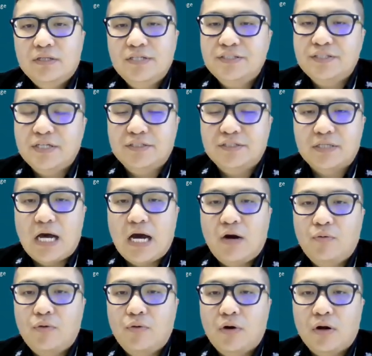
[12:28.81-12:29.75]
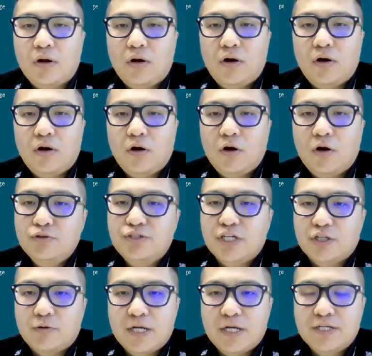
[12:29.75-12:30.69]
This is our all-new
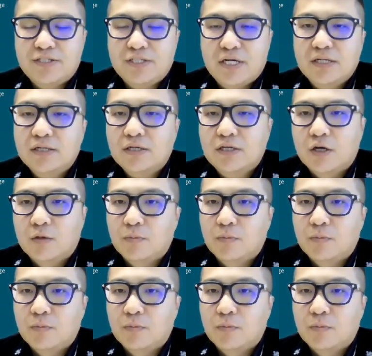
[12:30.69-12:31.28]
generation